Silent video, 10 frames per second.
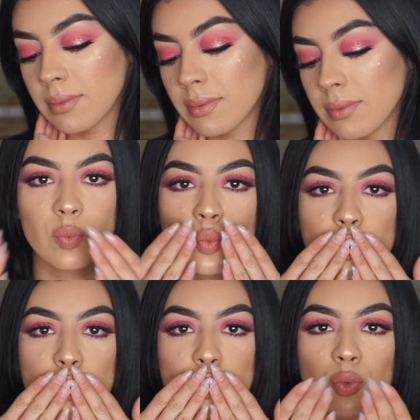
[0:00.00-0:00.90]
As
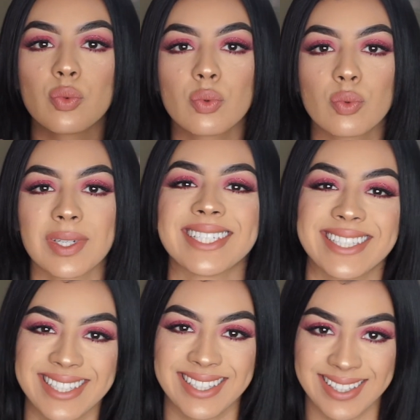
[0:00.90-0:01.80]
always, thank you so
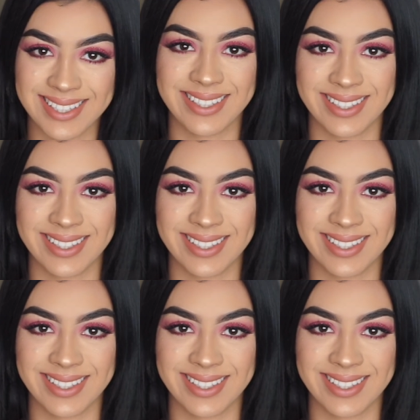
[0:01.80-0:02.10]
much for being here